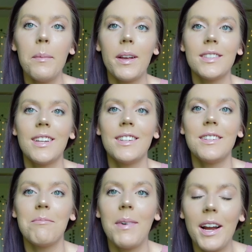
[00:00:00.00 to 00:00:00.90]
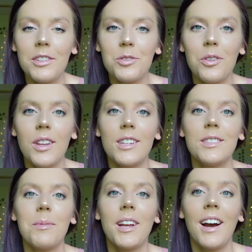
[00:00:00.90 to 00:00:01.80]
because that is in my control. That is
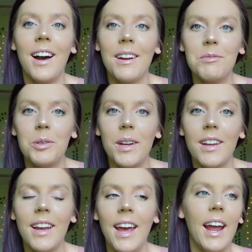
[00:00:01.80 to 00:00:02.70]
something I'm doing.